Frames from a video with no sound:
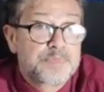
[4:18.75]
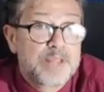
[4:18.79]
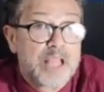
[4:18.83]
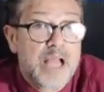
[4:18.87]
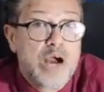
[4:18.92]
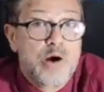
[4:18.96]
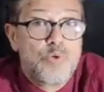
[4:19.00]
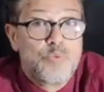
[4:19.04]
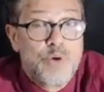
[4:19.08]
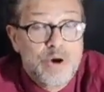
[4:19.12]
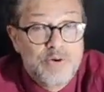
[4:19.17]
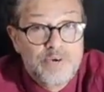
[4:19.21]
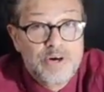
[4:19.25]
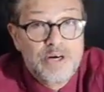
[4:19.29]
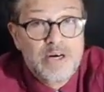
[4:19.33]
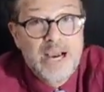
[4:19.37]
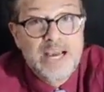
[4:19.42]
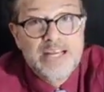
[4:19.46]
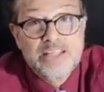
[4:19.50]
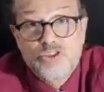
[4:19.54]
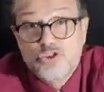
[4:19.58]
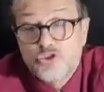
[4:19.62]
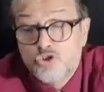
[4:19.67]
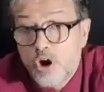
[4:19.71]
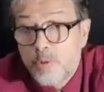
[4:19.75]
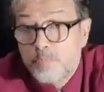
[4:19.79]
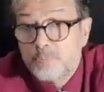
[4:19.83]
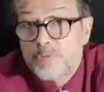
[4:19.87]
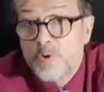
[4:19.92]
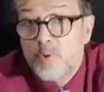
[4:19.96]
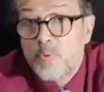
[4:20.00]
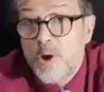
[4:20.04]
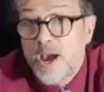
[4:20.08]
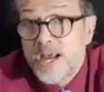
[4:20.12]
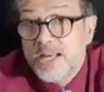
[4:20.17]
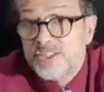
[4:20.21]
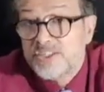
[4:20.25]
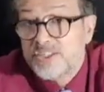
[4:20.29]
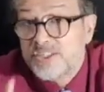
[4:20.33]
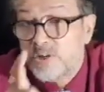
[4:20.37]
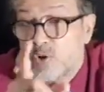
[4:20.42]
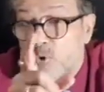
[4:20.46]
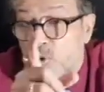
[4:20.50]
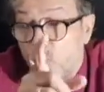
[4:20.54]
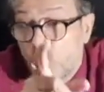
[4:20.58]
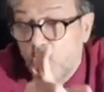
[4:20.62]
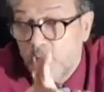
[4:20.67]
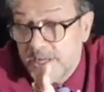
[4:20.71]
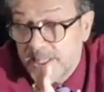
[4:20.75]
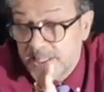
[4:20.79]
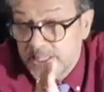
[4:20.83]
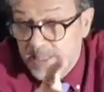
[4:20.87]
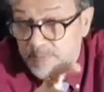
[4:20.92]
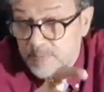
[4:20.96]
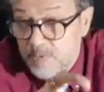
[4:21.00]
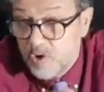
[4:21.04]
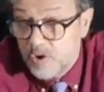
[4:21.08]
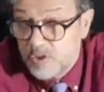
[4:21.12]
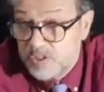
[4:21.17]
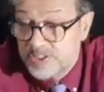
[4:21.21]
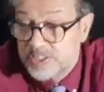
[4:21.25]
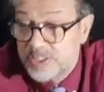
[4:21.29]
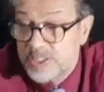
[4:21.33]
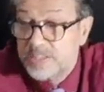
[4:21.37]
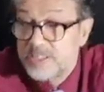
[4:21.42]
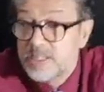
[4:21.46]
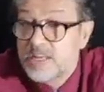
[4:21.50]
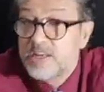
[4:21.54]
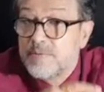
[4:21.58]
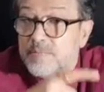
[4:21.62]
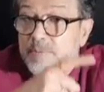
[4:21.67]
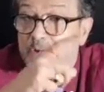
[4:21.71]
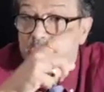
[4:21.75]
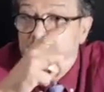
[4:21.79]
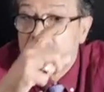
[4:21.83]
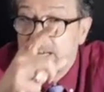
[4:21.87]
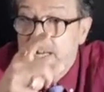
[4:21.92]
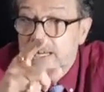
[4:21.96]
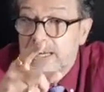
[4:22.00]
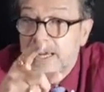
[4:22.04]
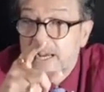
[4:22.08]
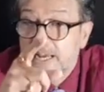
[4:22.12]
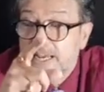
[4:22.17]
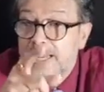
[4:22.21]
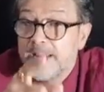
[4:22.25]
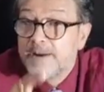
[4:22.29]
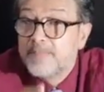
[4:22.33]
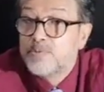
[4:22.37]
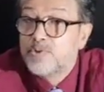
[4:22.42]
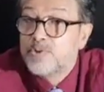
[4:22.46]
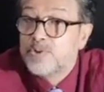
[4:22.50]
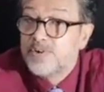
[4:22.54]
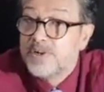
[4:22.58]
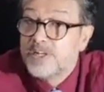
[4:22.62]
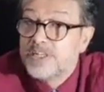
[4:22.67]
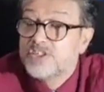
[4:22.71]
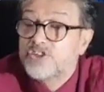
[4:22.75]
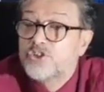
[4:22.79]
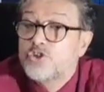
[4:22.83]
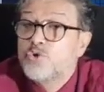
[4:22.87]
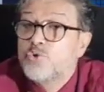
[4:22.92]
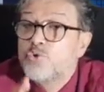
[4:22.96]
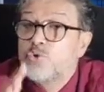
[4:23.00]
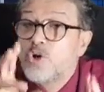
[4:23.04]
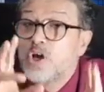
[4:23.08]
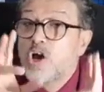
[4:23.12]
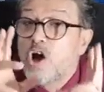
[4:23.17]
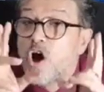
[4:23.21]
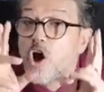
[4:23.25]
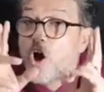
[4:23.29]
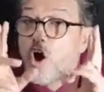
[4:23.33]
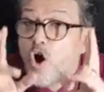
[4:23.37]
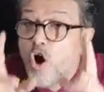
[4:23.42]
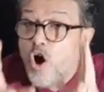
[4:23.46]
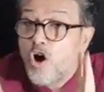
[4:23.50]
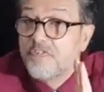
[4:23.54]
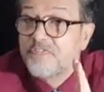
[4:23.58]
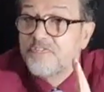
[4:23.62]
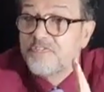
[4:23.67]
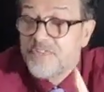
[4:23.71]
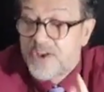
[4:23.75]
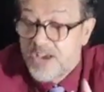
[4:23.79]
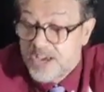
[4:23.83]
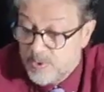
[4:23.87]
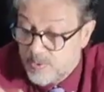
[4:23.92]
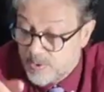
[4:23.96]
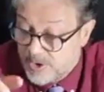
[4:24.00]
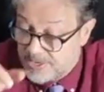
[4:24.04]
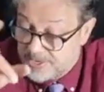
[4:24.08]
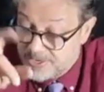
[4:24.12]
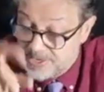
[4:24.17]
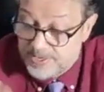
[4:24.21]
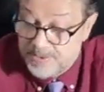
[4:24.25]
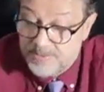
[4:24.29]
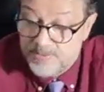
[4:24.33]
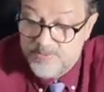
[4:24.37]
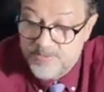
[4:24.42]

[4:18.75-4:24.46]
However, and stop the vaccine, holding them hostage, but India came to the rescue of Taiwan here.